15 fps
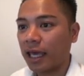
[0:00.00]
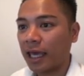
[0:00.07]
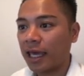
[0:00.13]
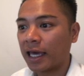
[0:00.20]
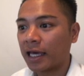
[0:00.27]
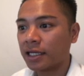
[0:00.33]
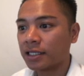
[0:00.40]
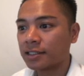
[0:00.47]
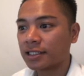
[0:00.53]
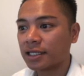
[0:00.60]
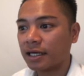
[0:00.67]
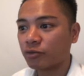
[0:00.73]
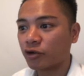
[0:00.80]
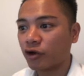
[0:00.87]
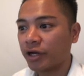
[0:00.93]
and
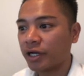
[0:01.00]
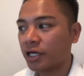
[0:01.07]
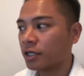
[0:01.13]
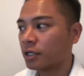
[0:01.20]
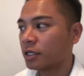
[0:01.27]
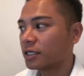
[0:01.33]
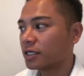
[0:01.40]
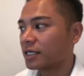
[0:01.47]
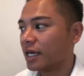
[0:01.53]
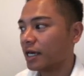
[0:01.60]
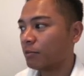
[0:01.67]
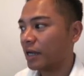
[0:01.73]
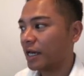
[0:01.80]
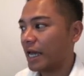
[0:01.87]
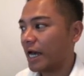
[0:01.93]
I'm going to
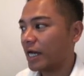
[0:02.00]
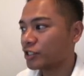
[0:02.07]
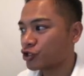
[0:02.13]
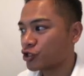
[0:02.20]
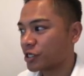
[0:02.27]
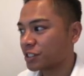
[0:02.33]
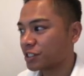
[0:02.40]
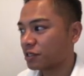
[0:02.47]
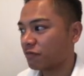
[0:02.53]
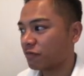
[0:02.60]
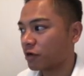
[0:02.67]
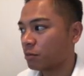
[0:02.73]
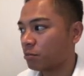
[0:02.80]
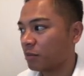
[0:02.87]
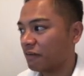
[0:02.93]
get my address
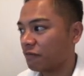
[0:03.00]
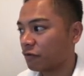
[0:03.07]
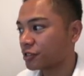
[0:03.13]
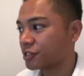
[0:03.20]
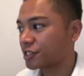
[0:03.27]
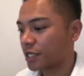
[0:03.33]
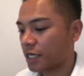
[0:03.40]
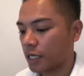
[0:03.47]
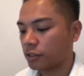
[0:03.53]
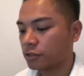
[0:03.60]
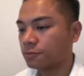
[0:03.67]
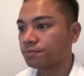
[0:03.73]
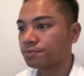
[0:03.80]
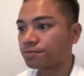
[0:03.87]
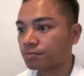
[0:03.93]
from my first
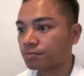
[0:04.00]
account,